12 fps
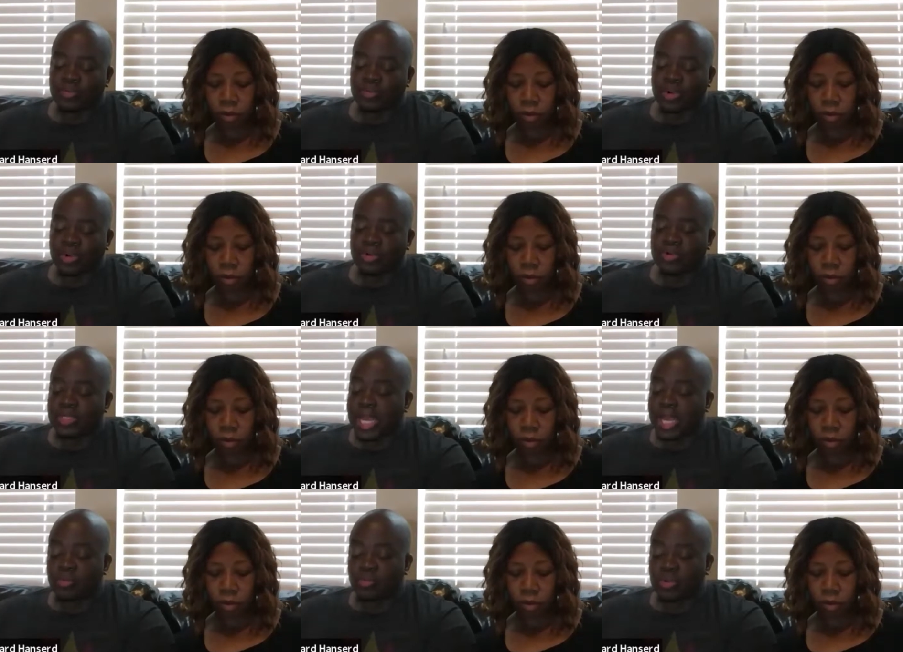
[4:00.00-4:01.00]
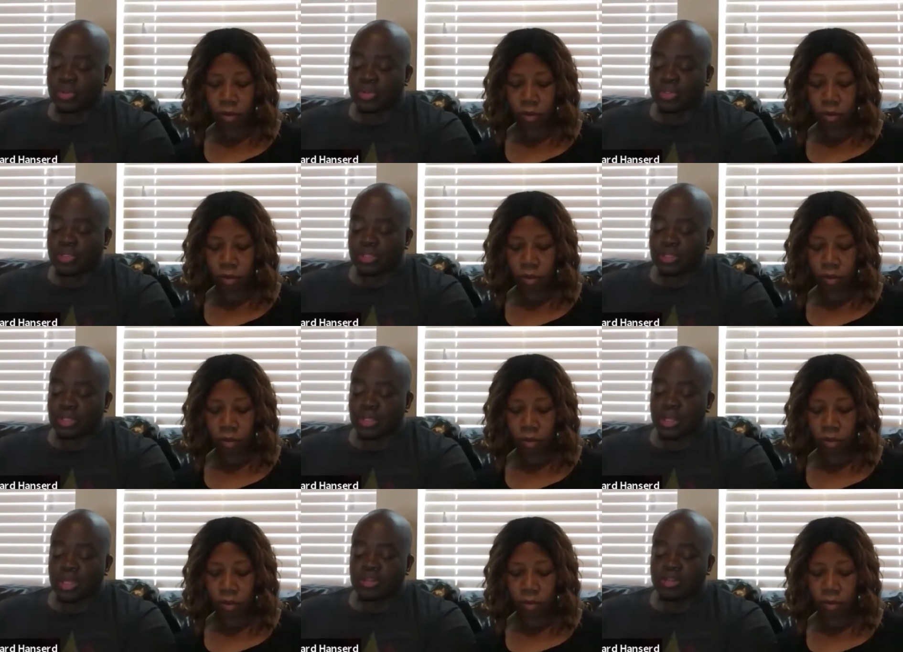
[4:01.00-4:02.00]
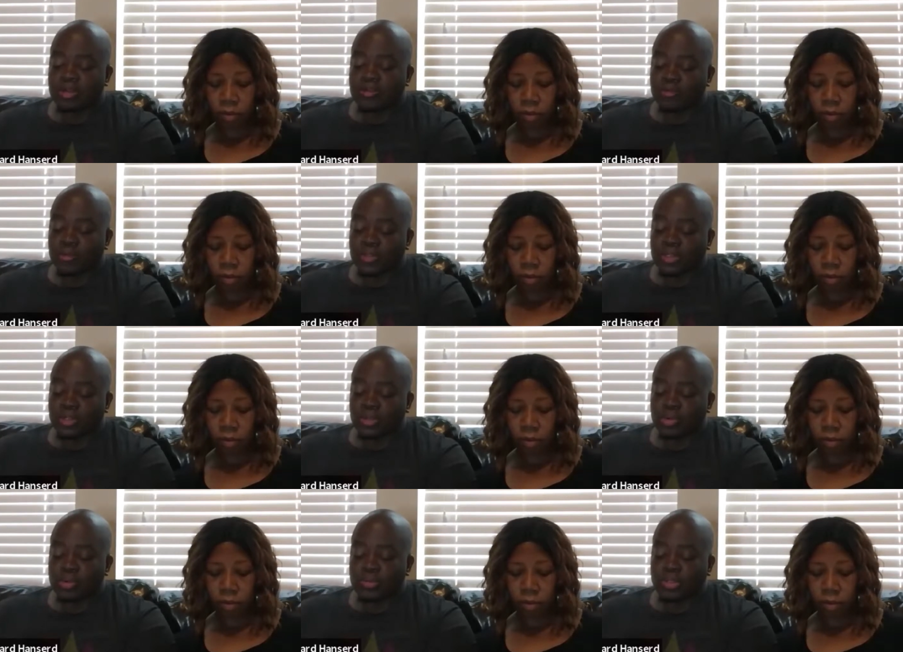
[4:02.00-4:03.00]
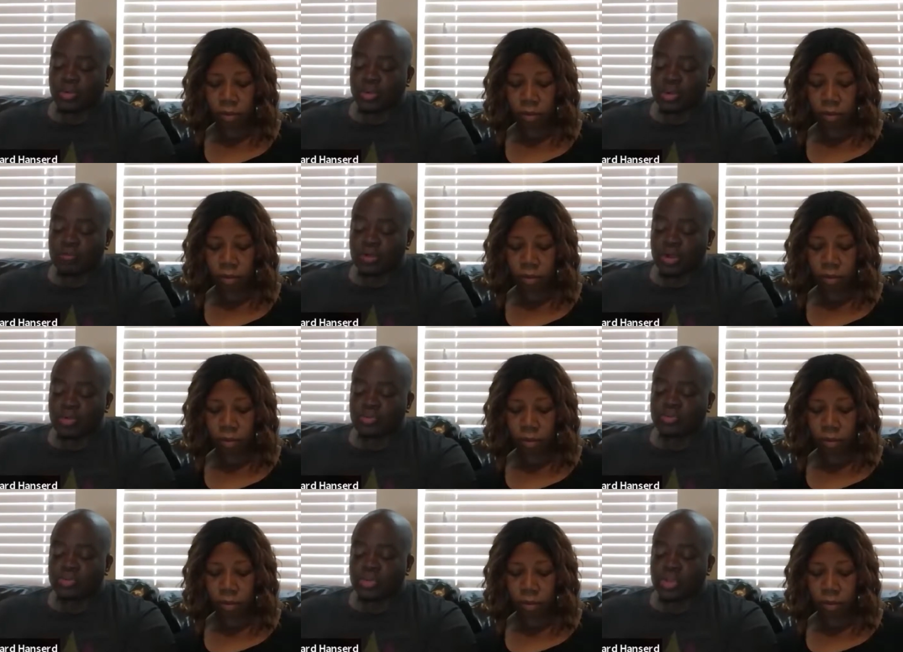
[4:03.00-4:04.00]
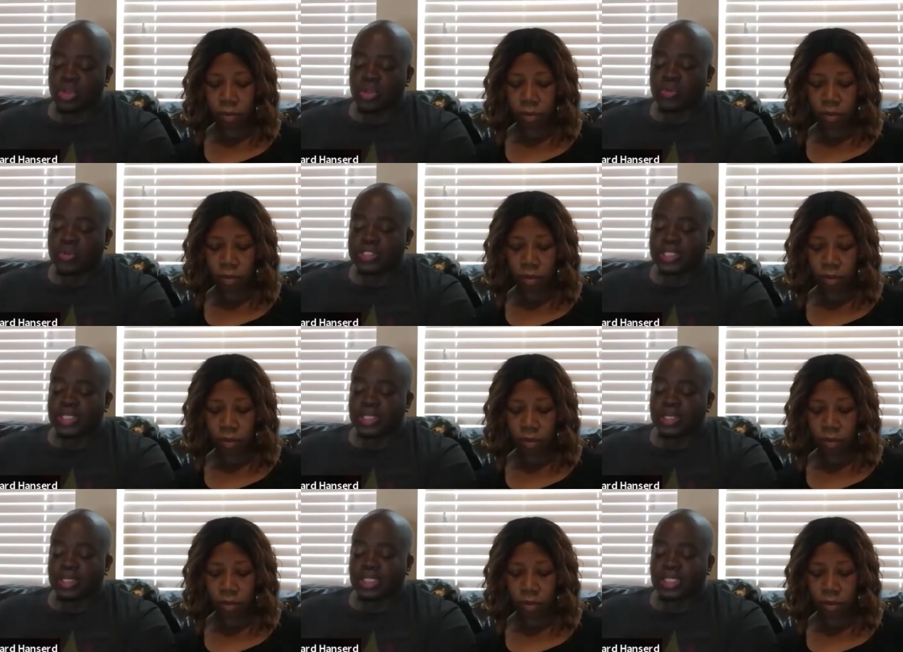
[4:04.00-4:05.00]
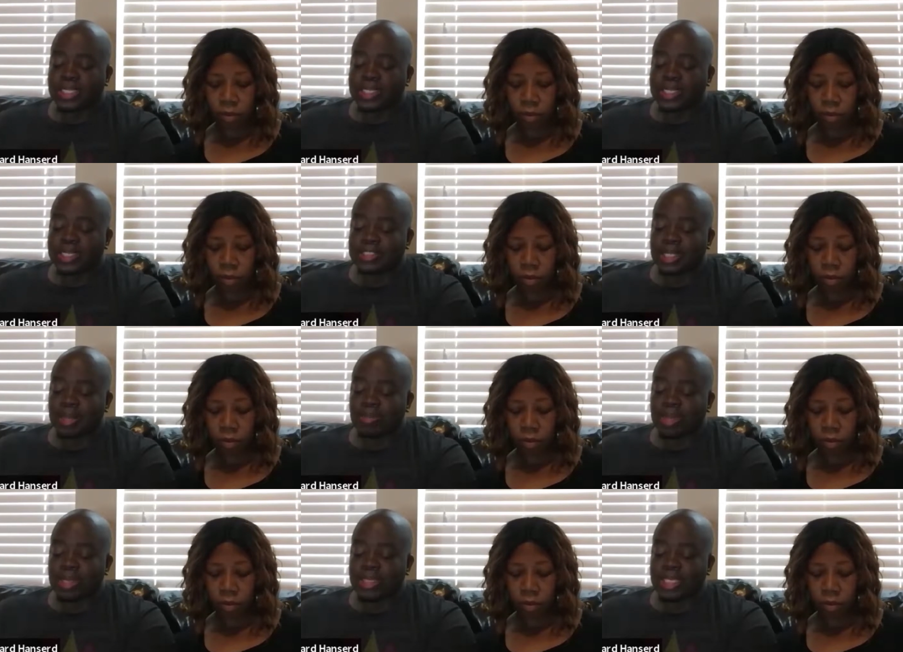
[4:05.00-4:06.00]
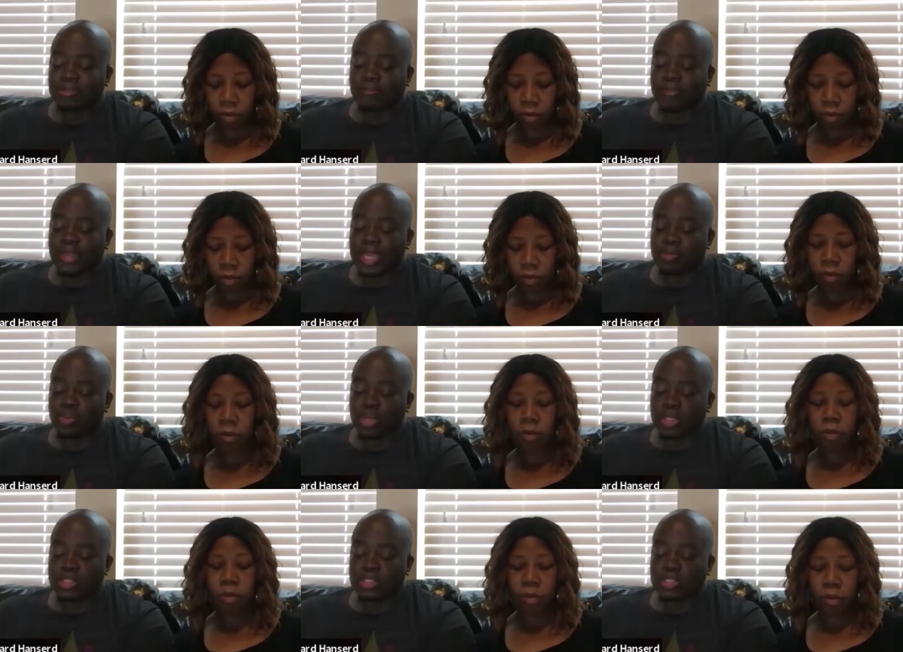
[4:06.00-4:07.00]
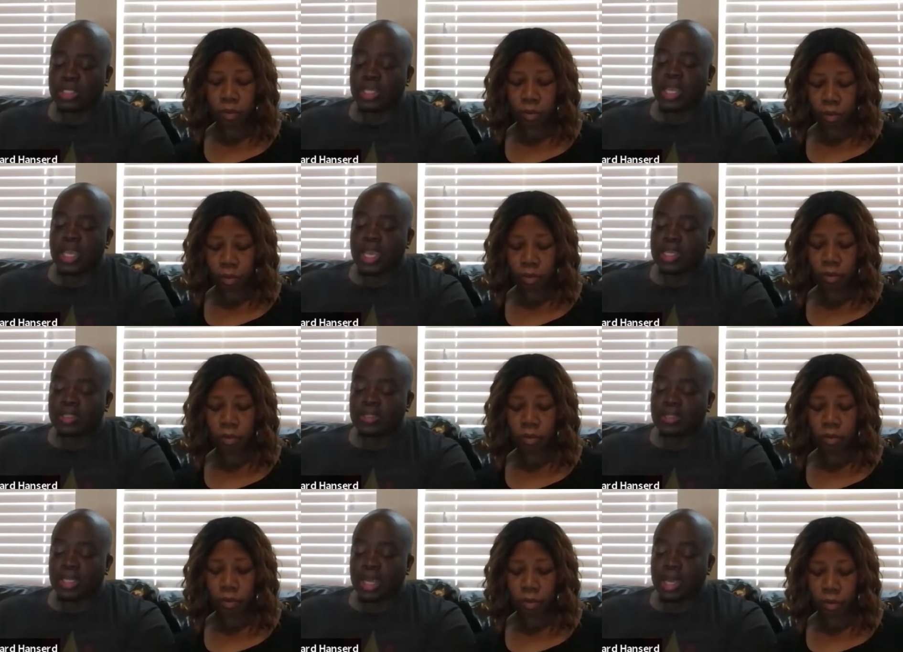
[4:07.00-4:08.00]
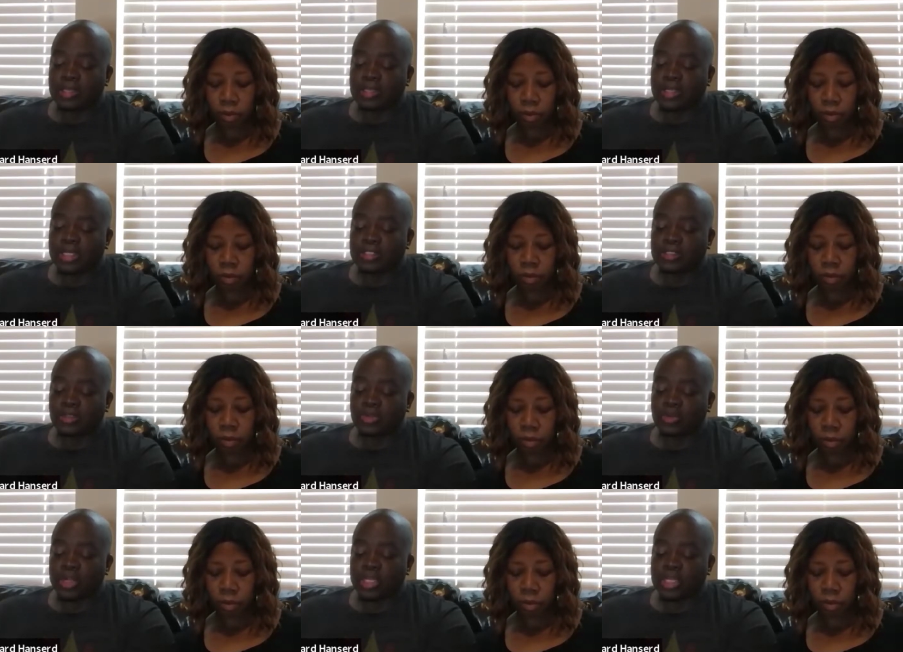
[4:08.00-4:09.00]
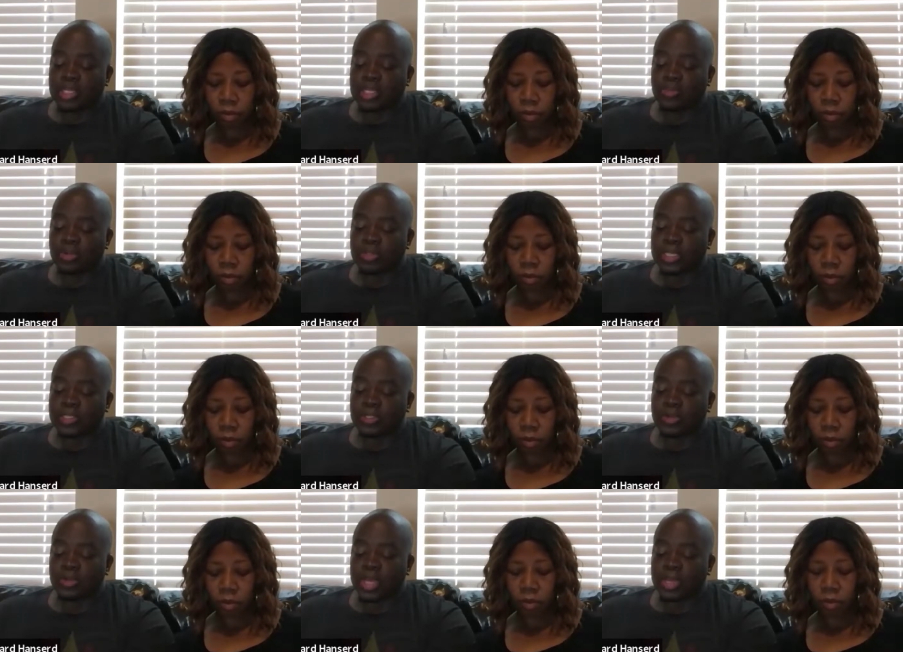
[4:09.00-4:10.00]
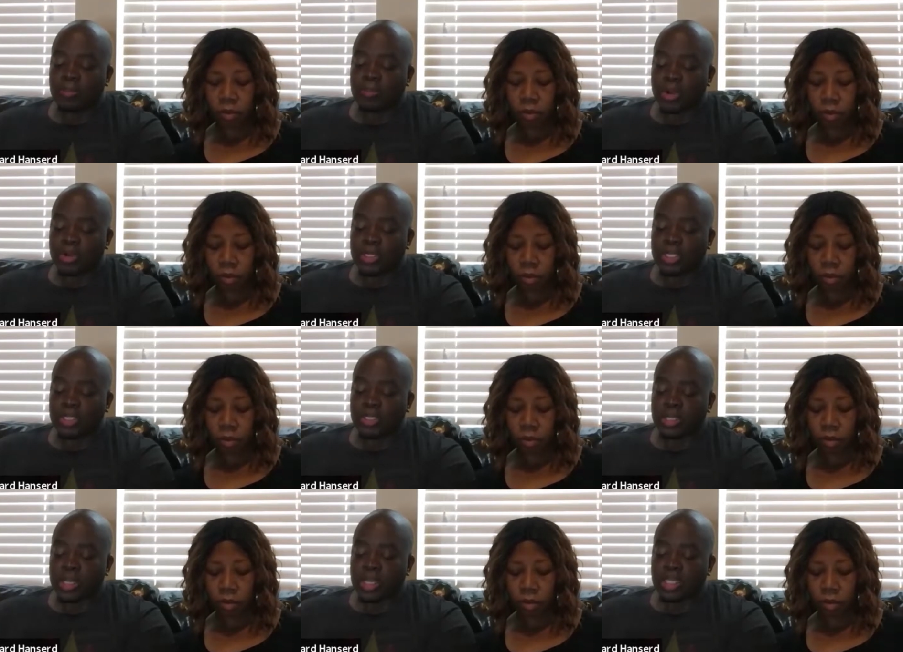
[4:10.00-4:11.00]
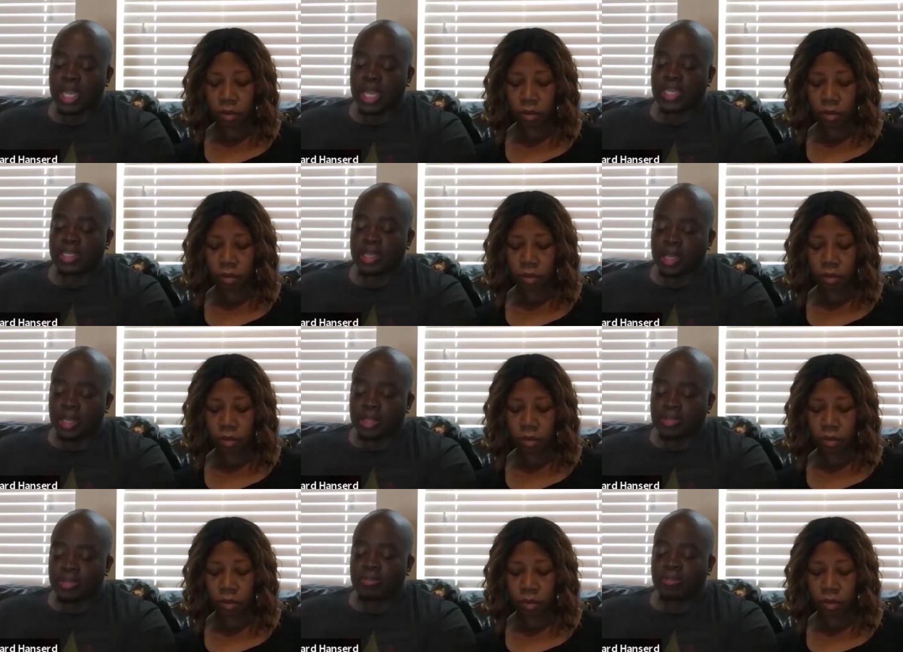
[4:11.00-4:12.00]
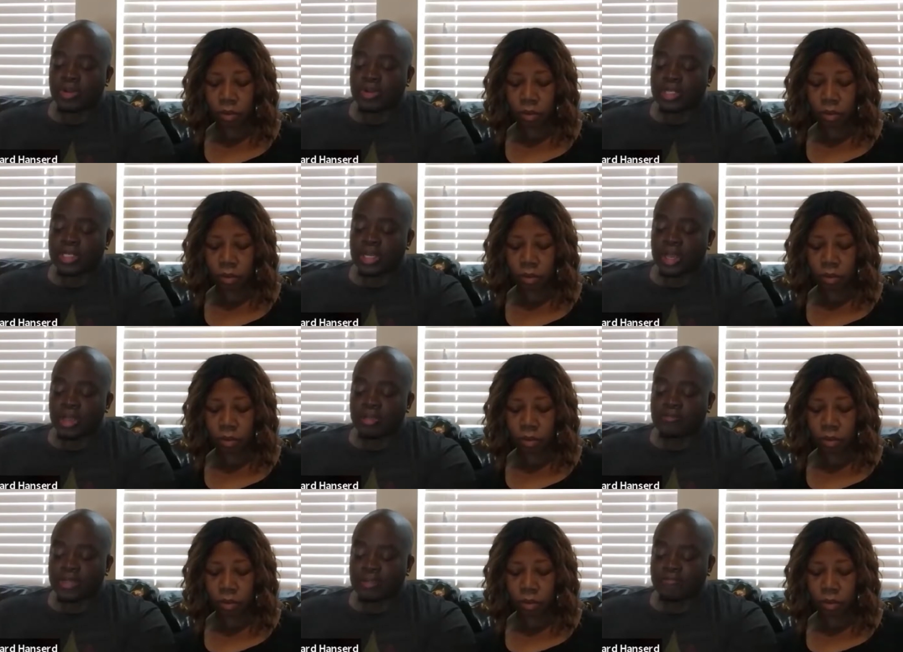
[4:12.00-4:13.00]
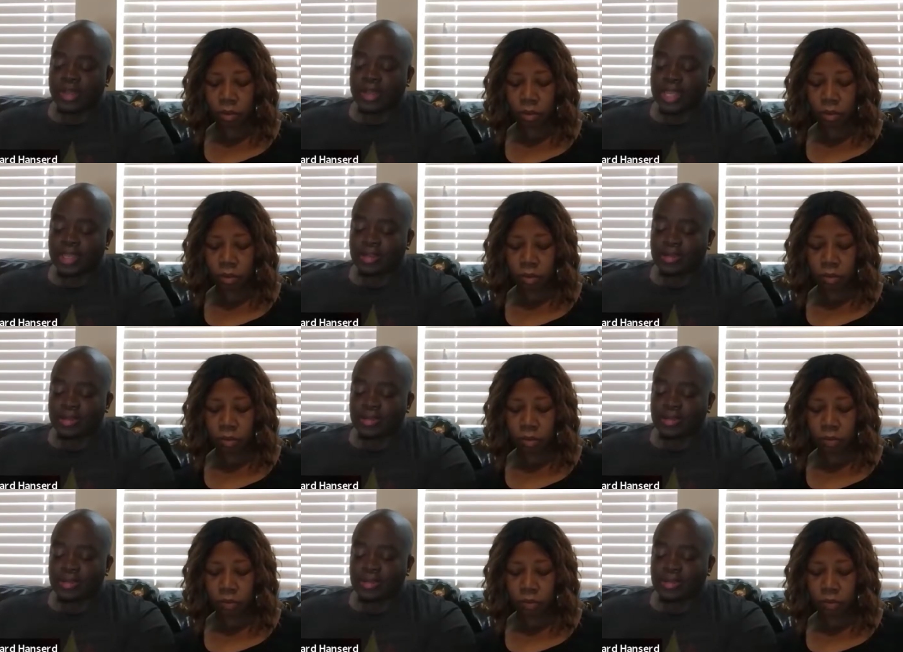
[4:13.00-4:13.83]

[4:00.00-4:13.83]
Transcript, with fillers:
Speaker 1: it were not wood. Therefore, the Lord, the Lord of hosts, will send leanness among his fat ones, and under his glory he will kindle a burning like the burning of a fire.